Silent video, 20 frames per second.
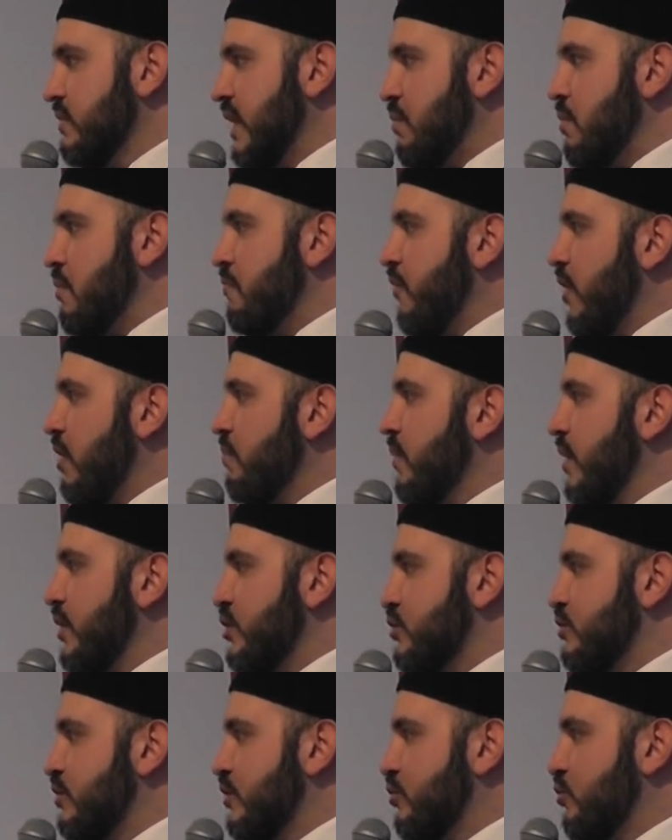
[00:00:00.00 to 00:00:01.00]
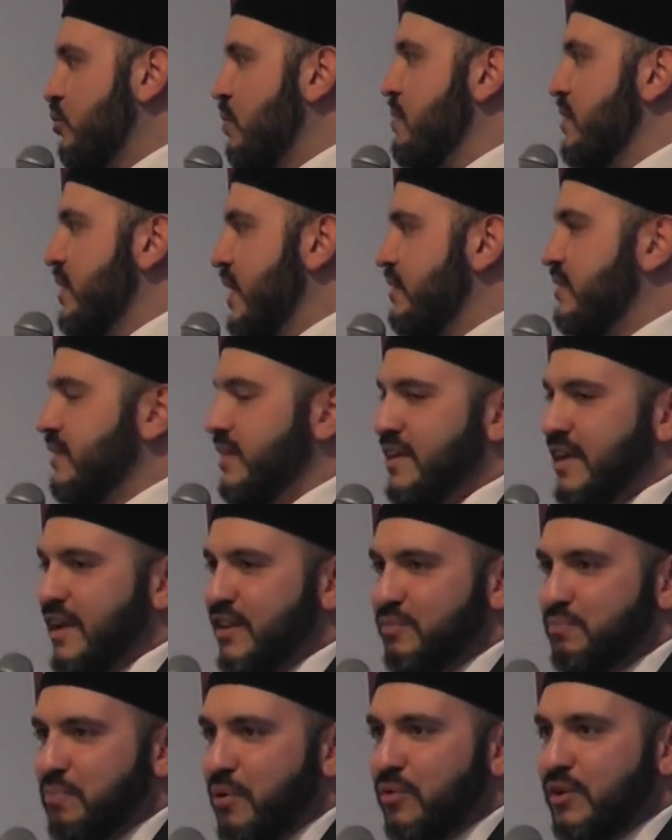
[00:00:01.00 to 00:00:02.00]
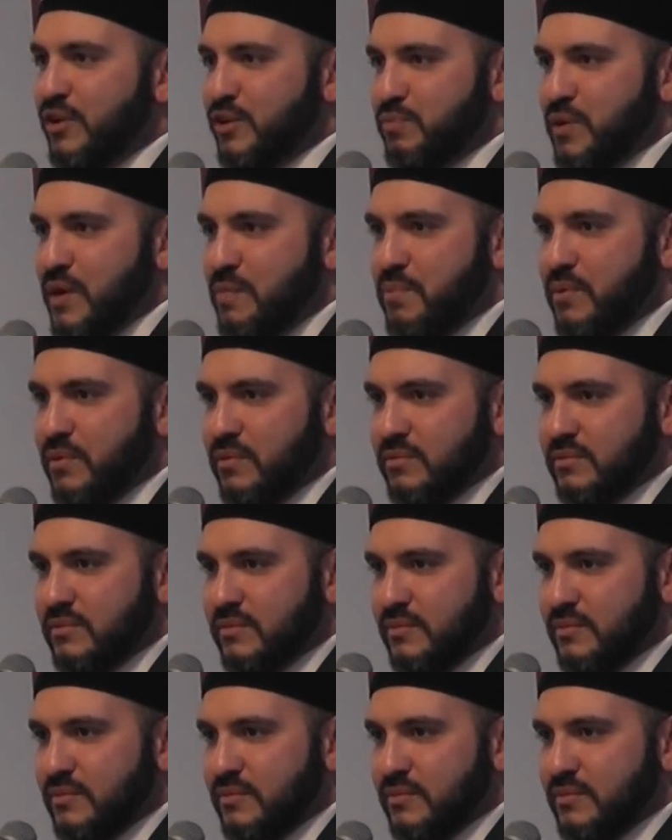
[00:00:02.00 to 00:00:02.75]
They were very much discriminating against Polish people.